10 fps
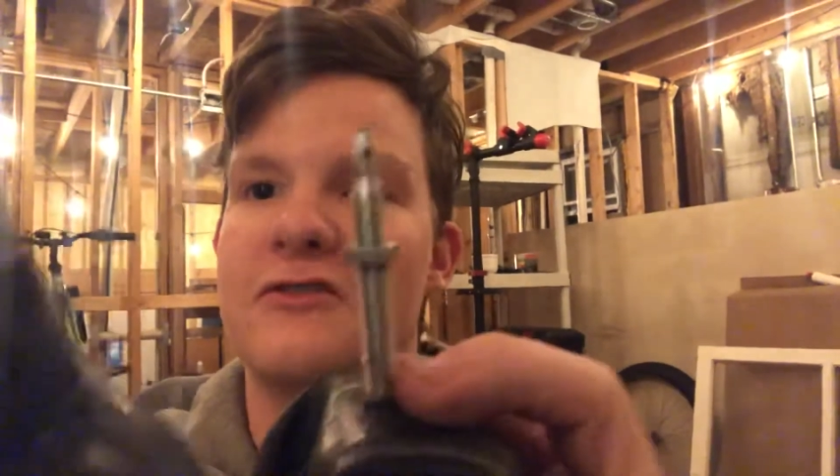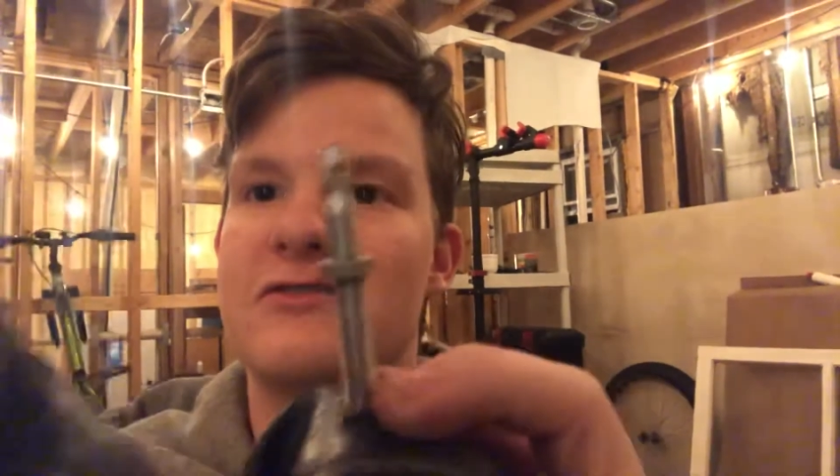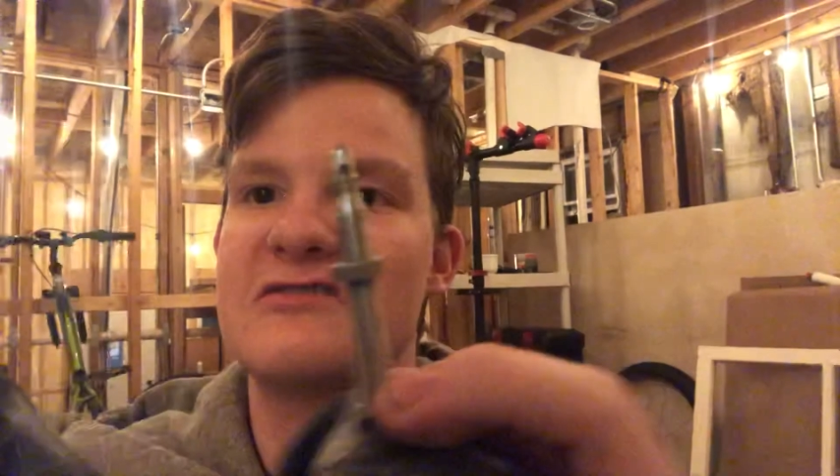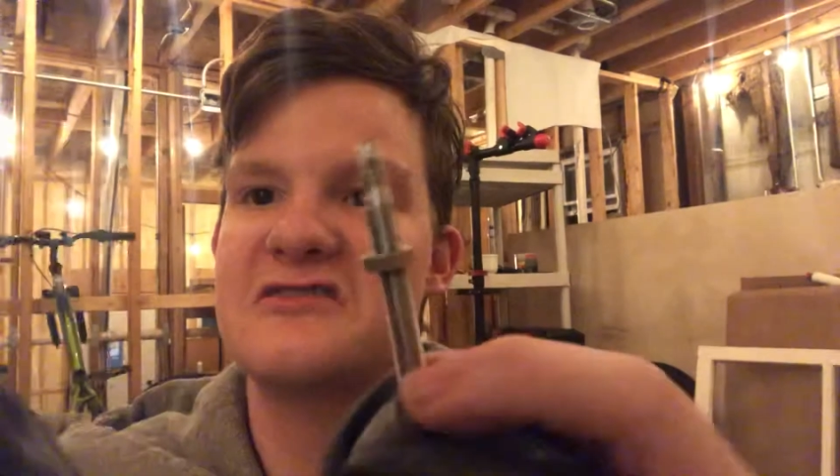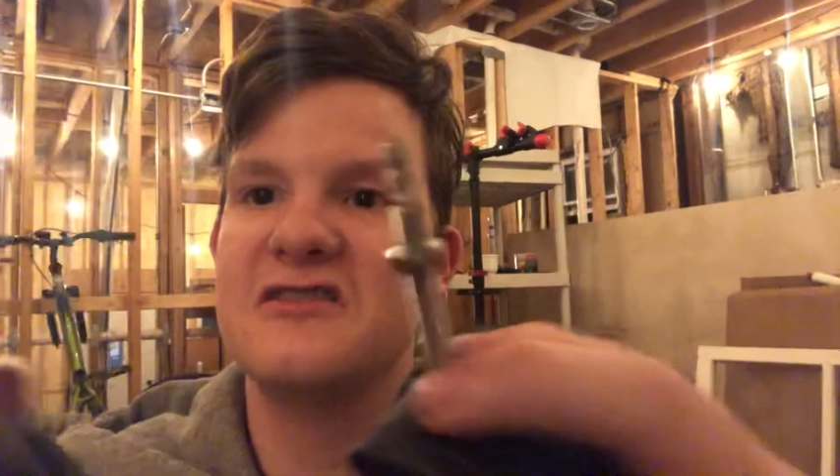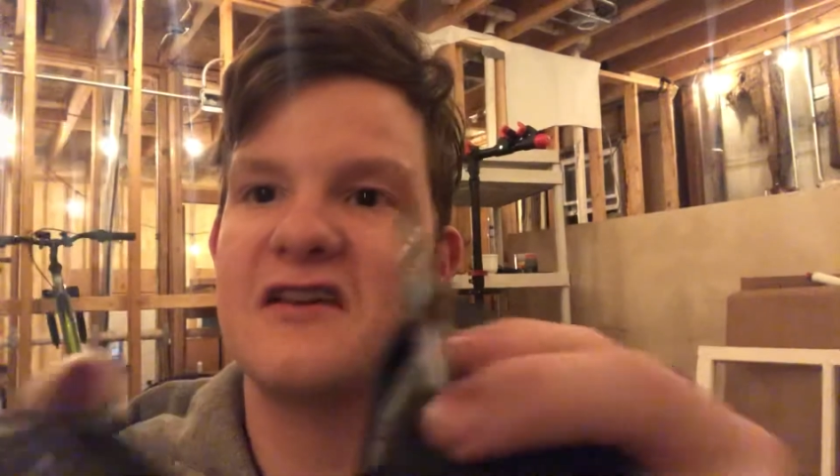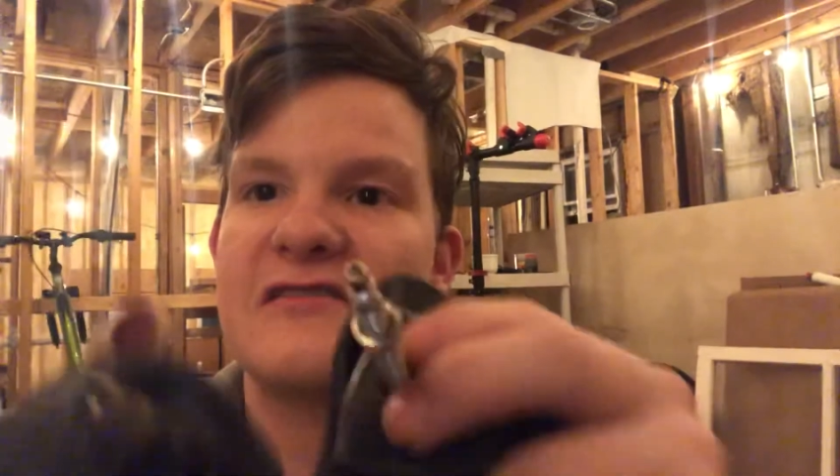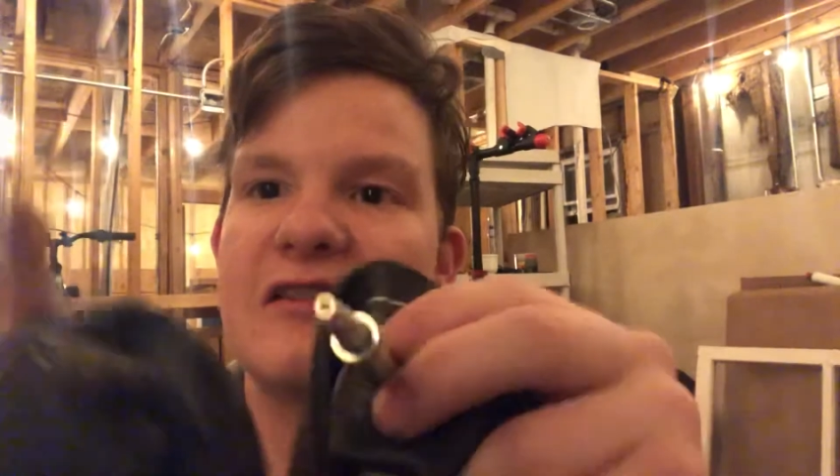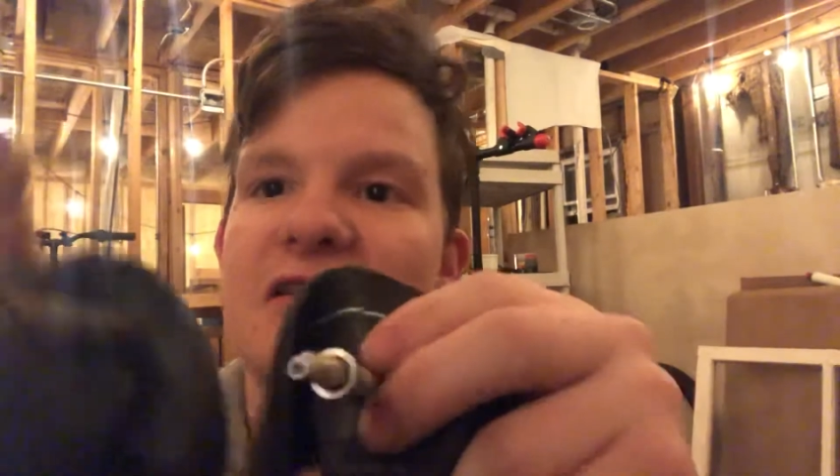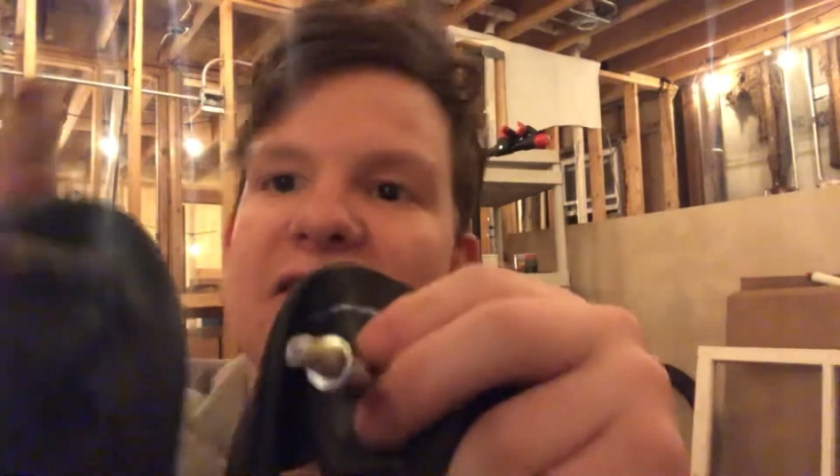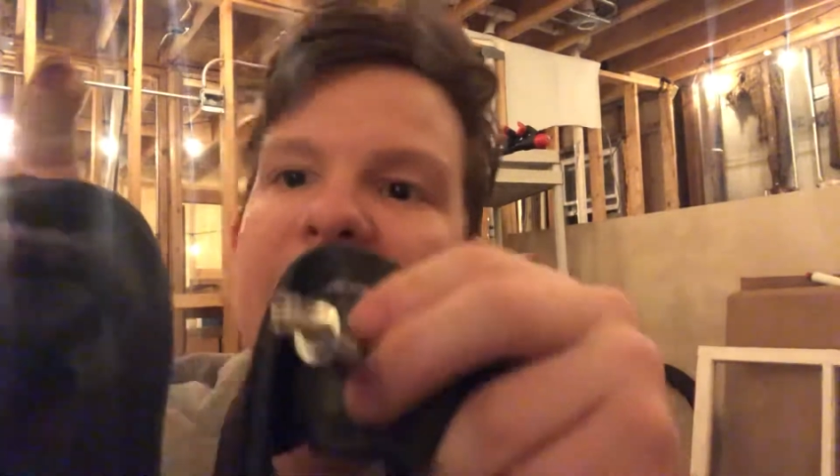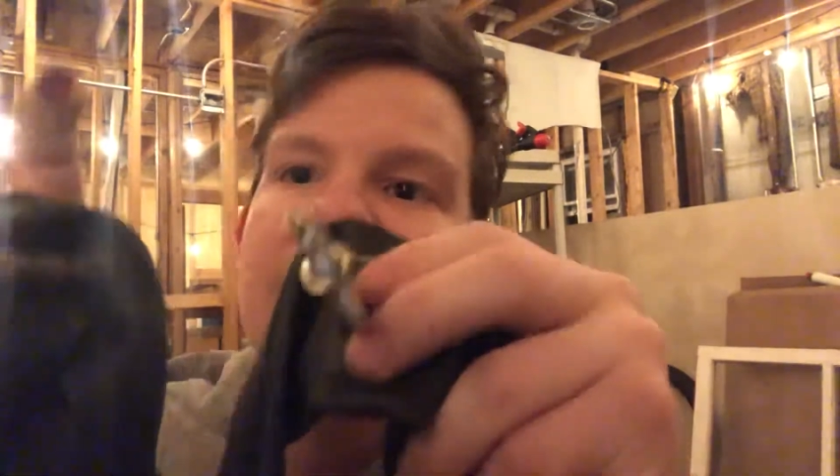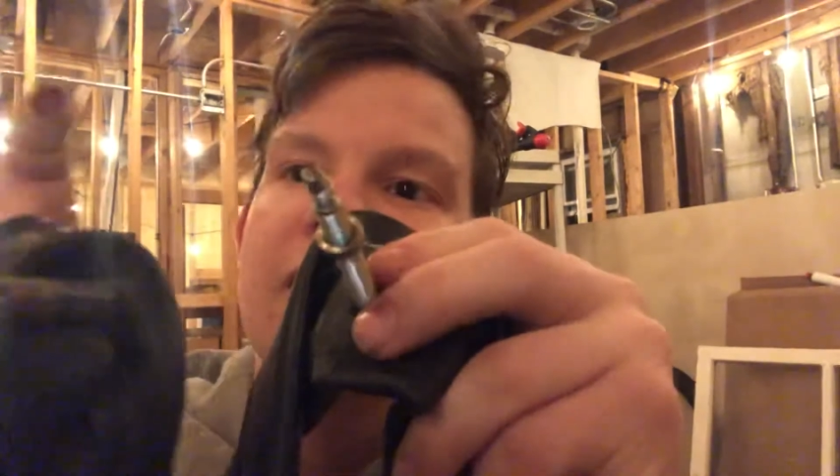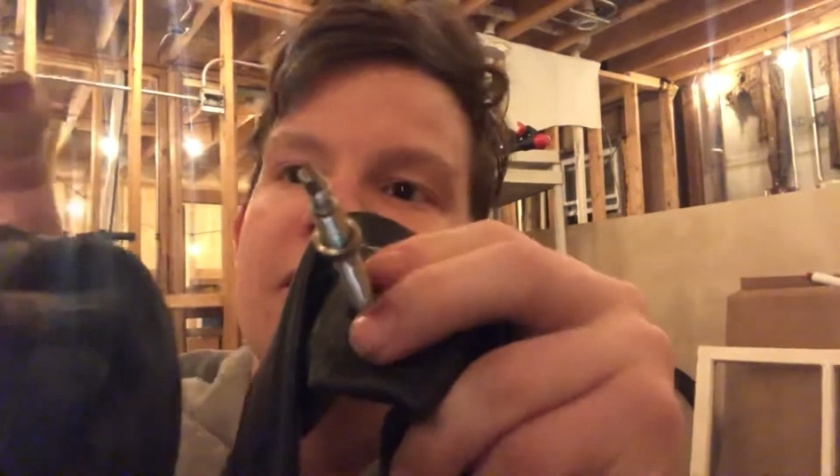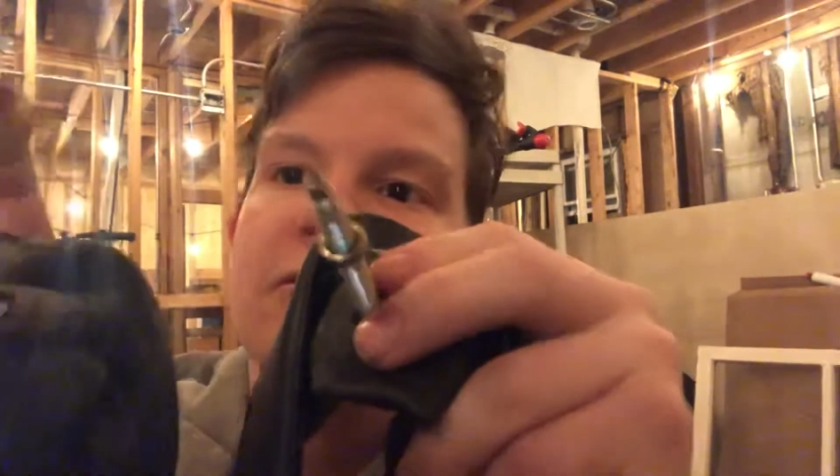can see that the
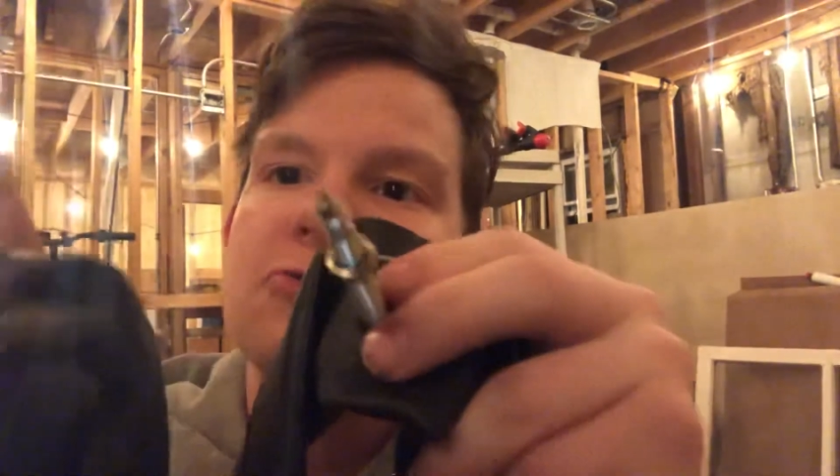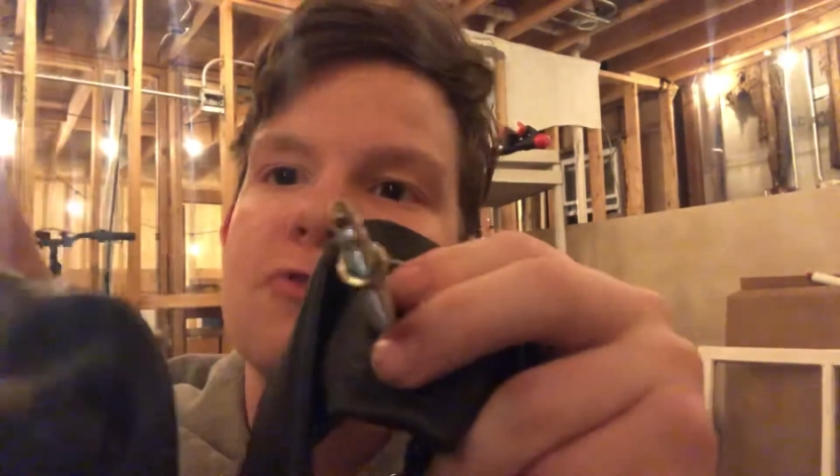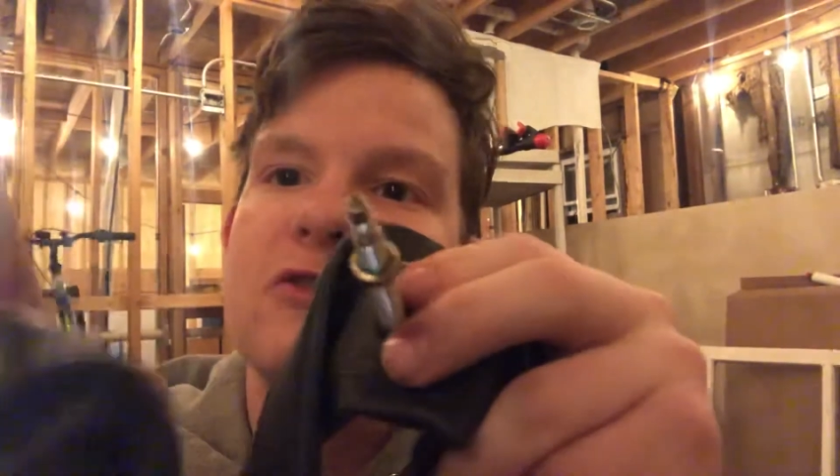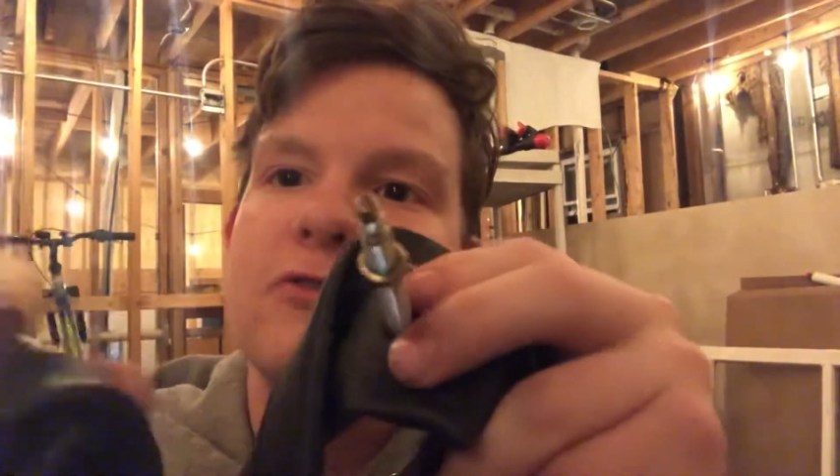Schrader